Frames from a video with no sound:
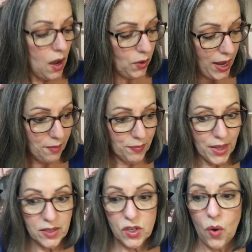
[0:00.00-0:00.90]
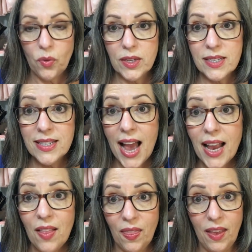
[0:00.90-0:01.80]
Okay, so the
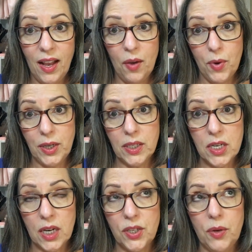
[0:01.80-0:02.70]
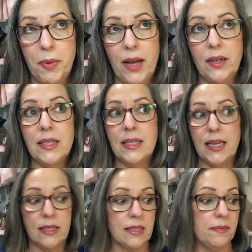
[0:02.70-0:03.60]
second thing I wanted to talk to you about is
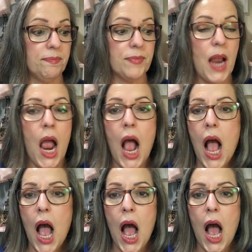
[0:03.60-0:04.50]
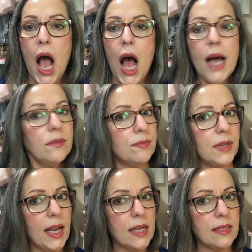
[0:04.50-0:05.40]
this. Uh,
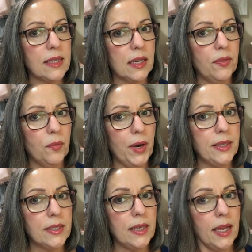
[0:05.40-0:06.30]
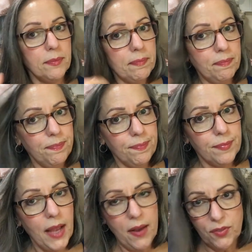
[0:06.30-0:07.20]
I got stuck in the rain today. Mm -hmm.
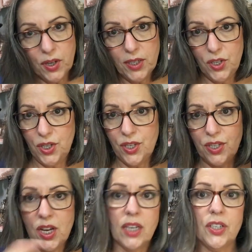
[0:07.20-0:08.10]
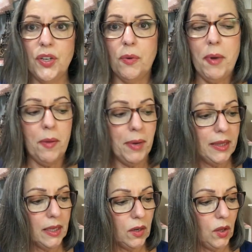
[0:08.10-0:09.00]
After I just talked to you about my
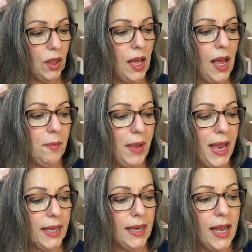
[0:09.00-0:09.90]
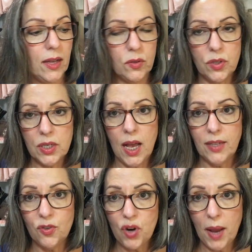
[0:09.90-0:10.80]
little um, handheld
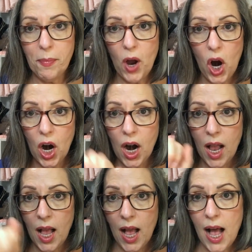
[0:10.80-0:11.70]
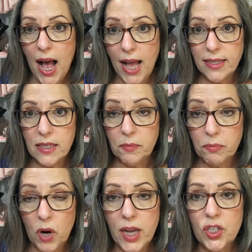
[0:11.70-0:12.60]
um, dry bar hot
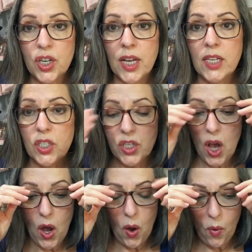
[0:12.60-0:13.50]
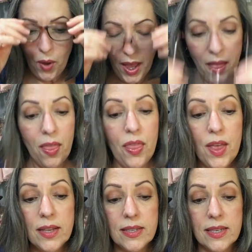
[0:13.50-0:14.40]
brush. So
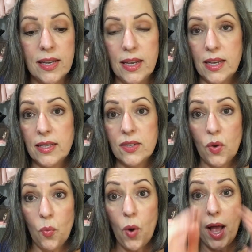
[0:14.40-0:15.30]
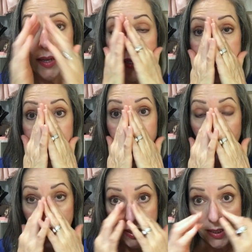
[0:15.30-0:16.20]
this is what the
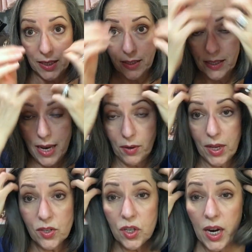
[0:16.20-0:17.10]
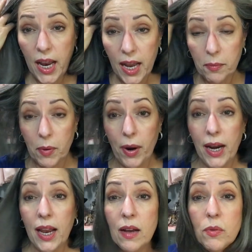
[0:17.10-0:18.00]
rain does. Now yesterday I had my
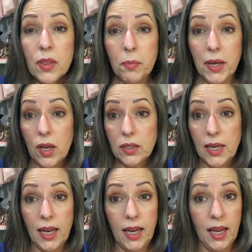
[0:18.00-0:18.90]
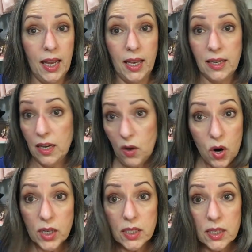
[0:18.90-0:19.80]
rain hat with me all day and of
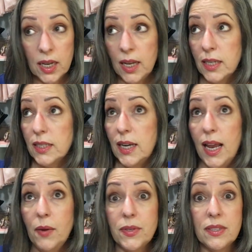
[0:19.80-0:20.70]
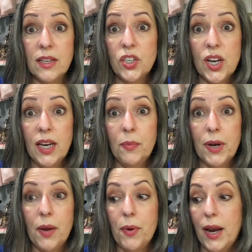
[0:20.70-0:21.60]
course today it was sunshiny
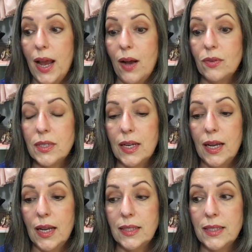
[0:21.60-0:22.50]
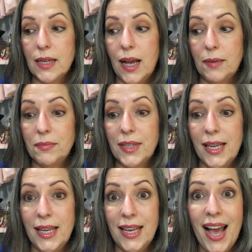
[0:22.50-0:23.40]
when I went out and um,
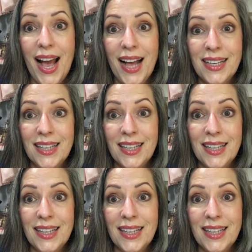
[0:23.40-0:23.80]
yeah